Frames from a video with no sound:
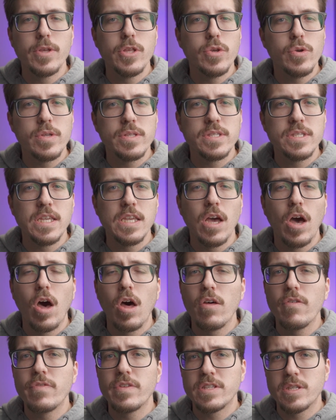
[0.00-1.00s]
you can see
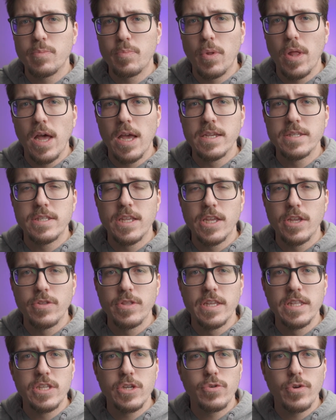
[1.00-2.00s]
all of the supplies that you'll
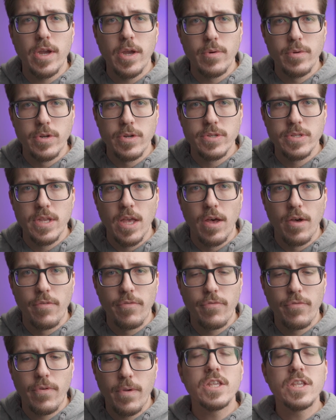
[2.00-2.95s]
need to create one yourself.